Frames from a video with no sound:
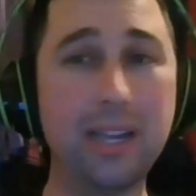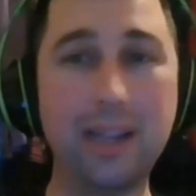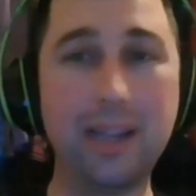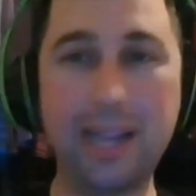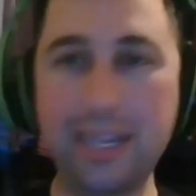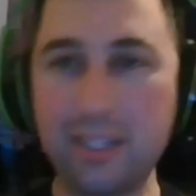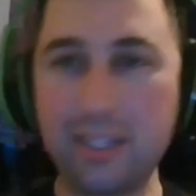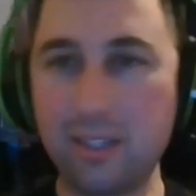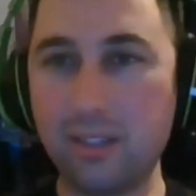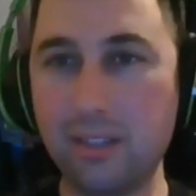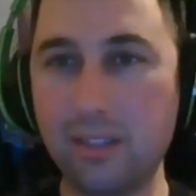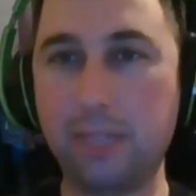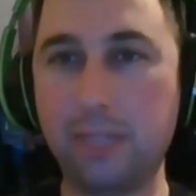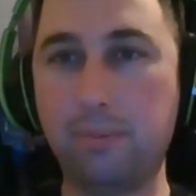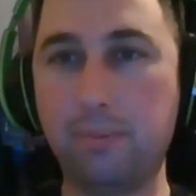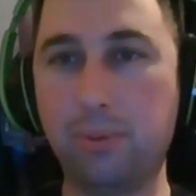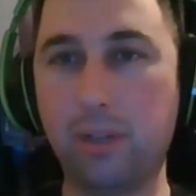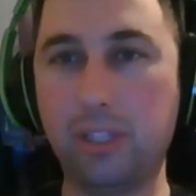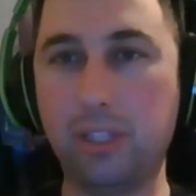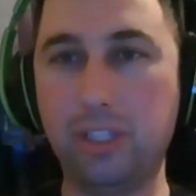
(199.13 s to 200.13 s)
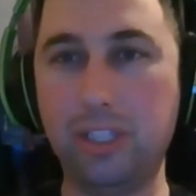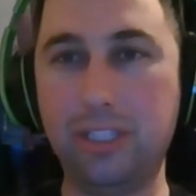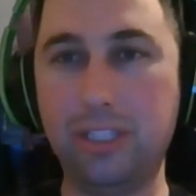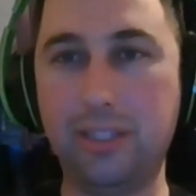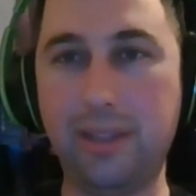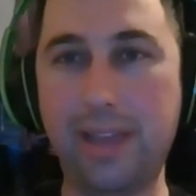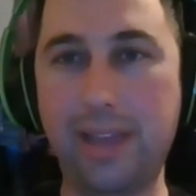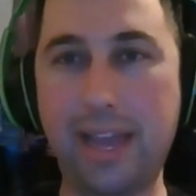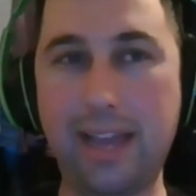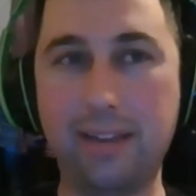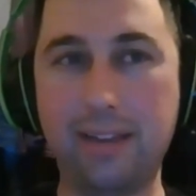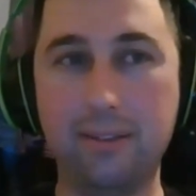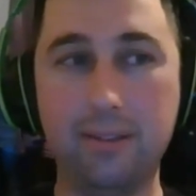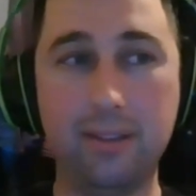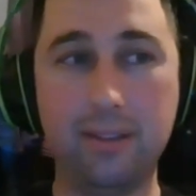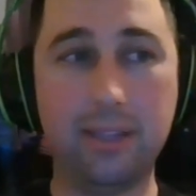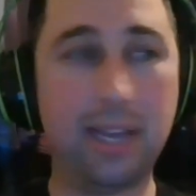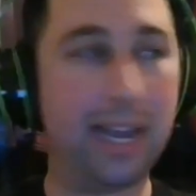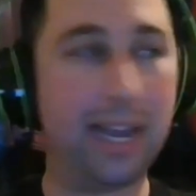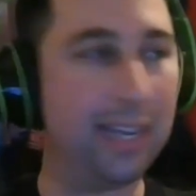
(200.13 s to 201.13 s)
I collect plushies that
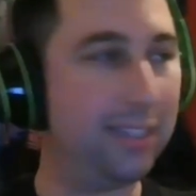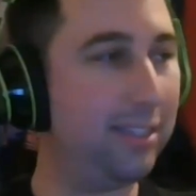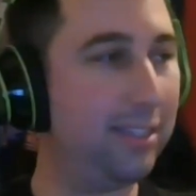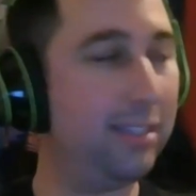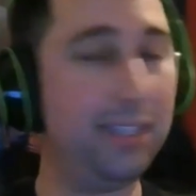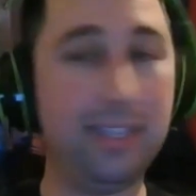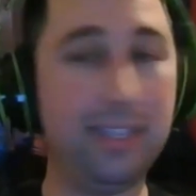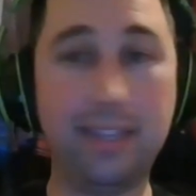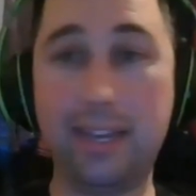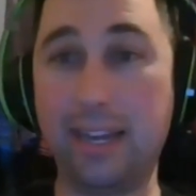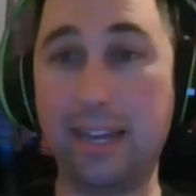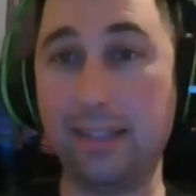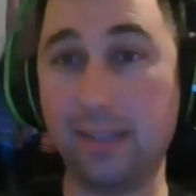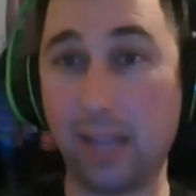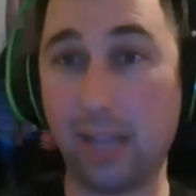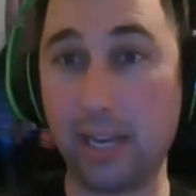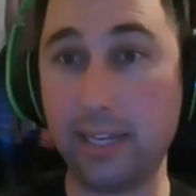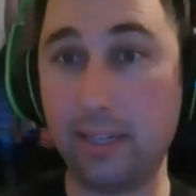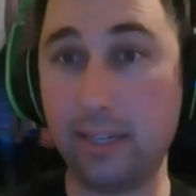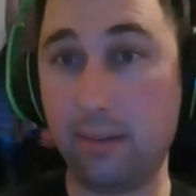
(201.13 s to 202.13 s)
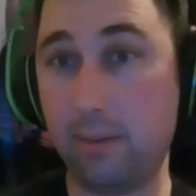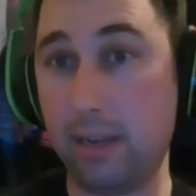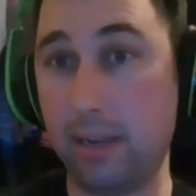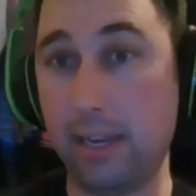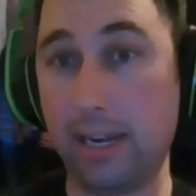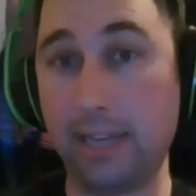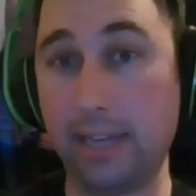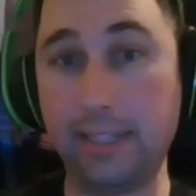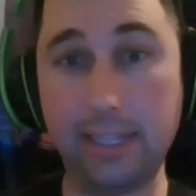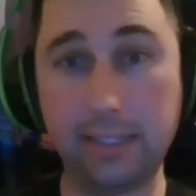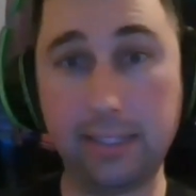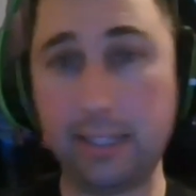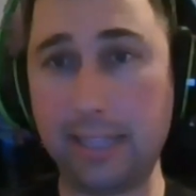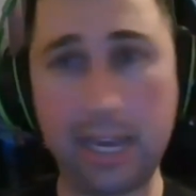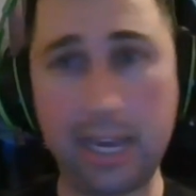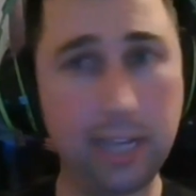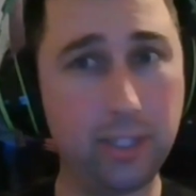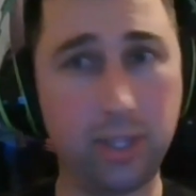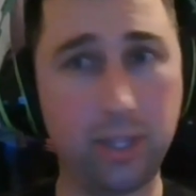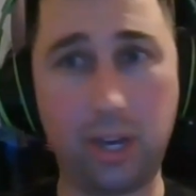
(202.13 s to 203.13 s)
I see that I like, and I take the
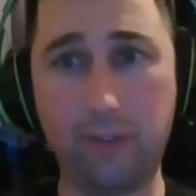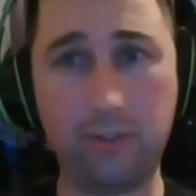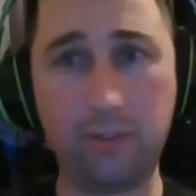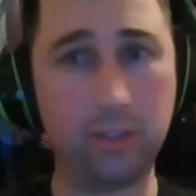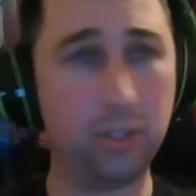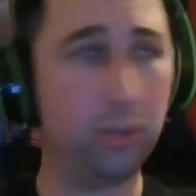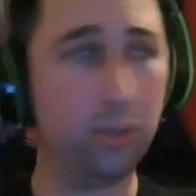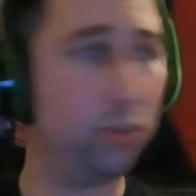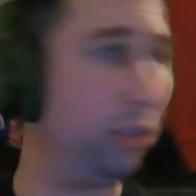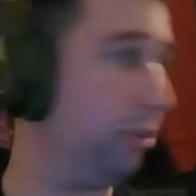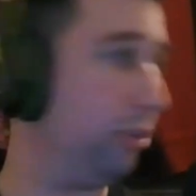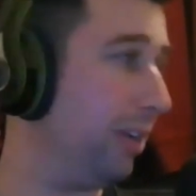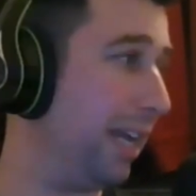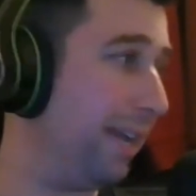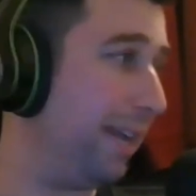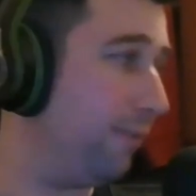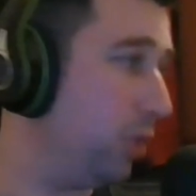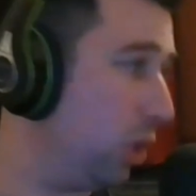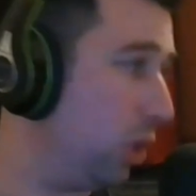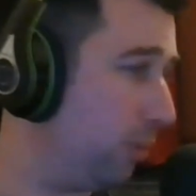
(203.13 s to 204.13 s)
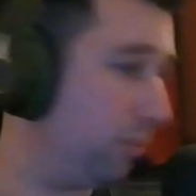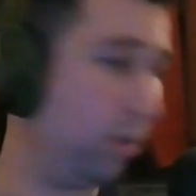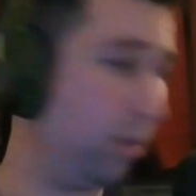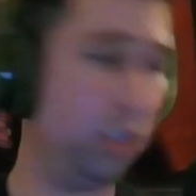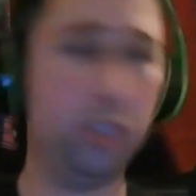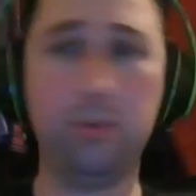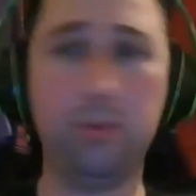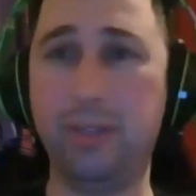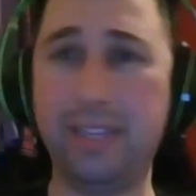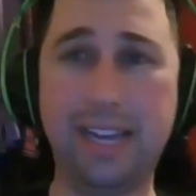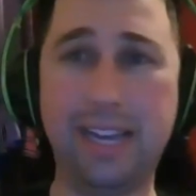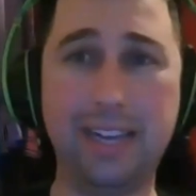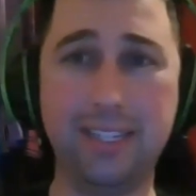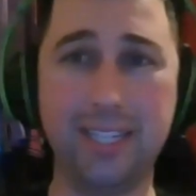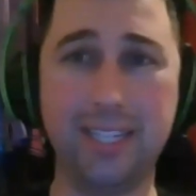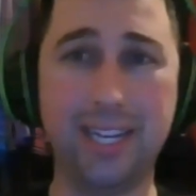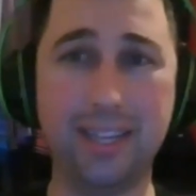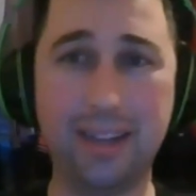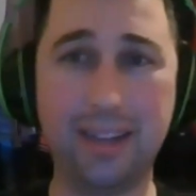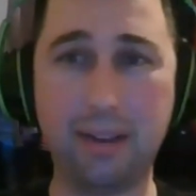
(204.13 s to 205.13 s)
tags off. There's no secret. I have no plushies with
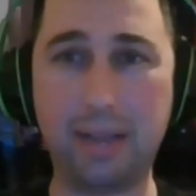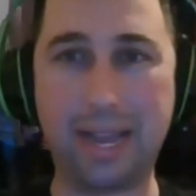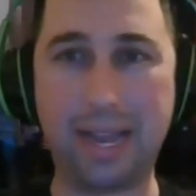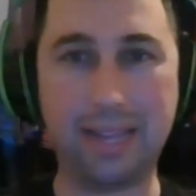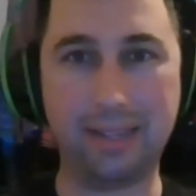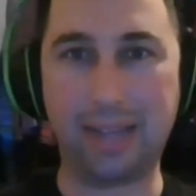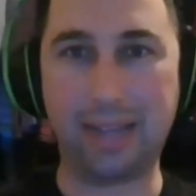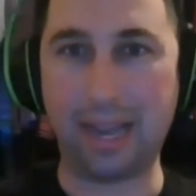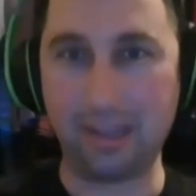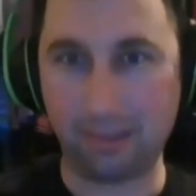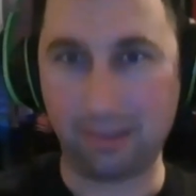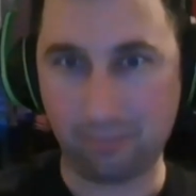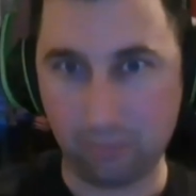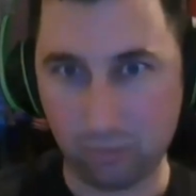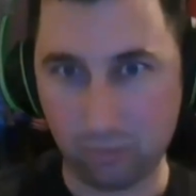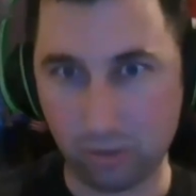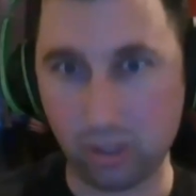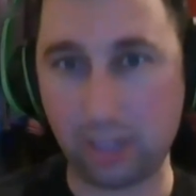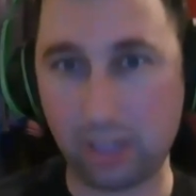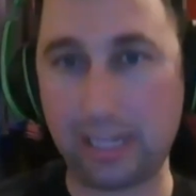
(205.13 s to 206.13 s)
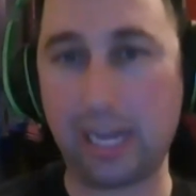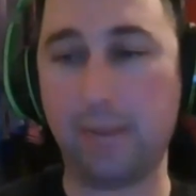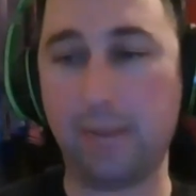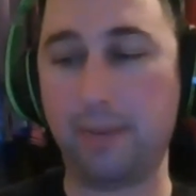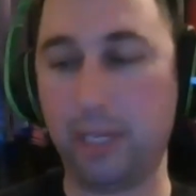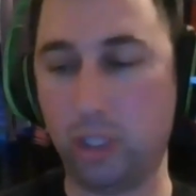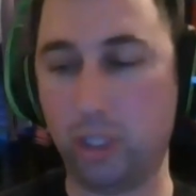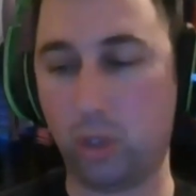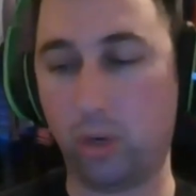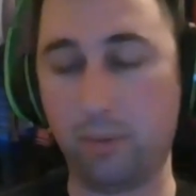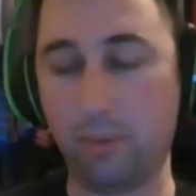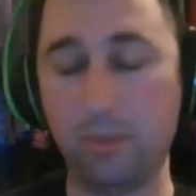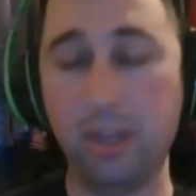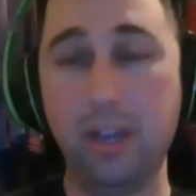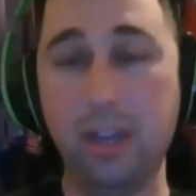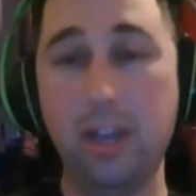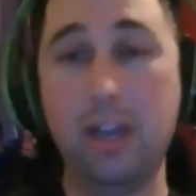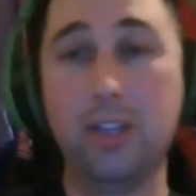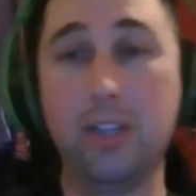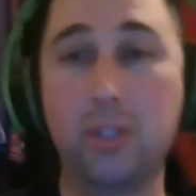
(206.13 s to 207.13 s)
tags on it. I look at them, I enjoy them.
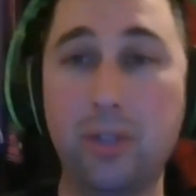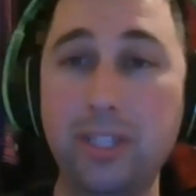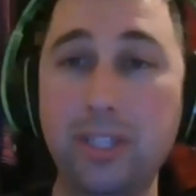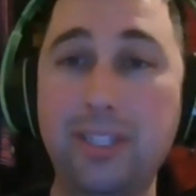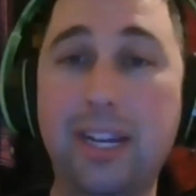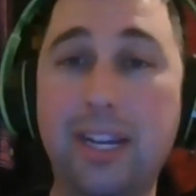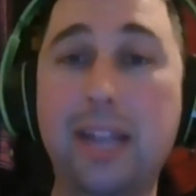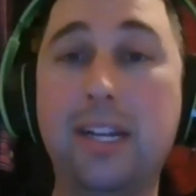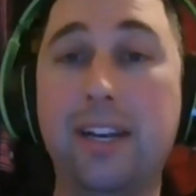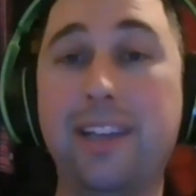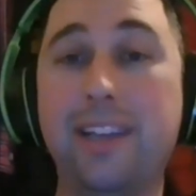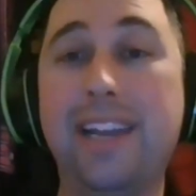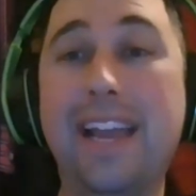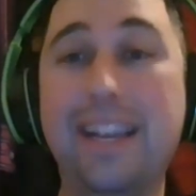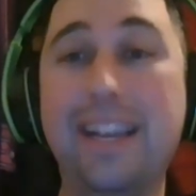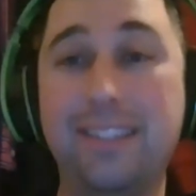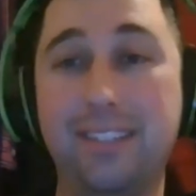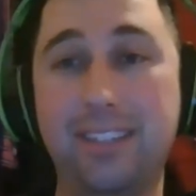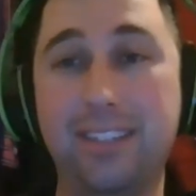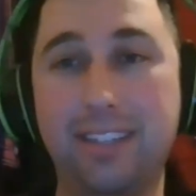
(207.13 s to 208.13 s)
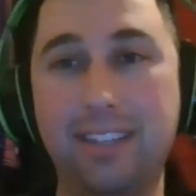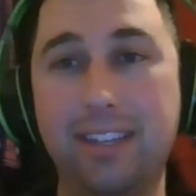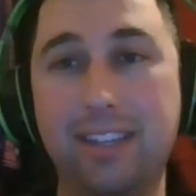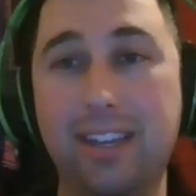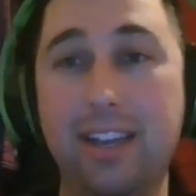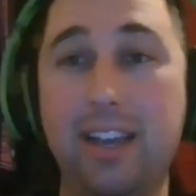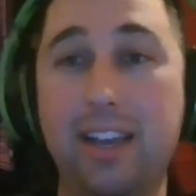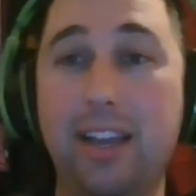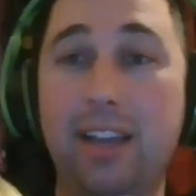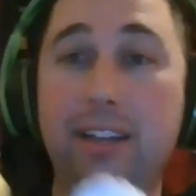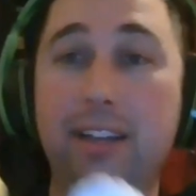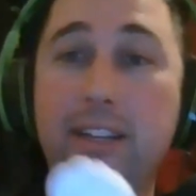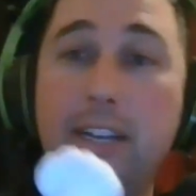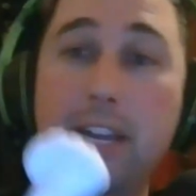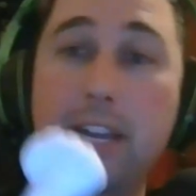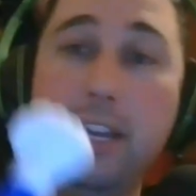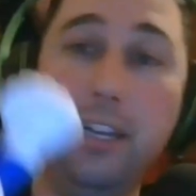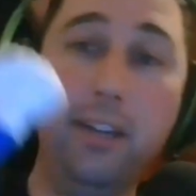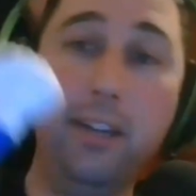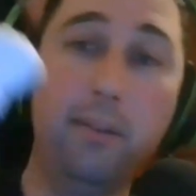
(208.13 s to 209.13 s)
So this guy I got on Etsy,
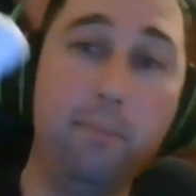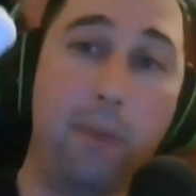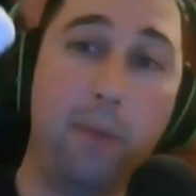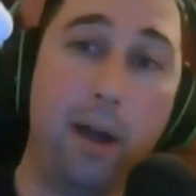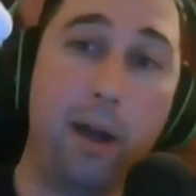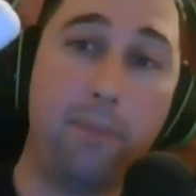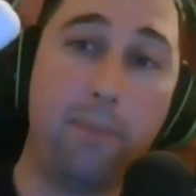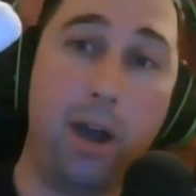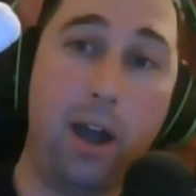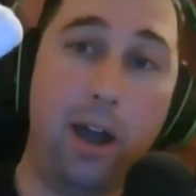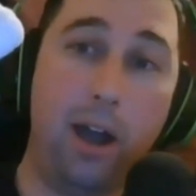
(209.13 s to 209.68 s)
King Bom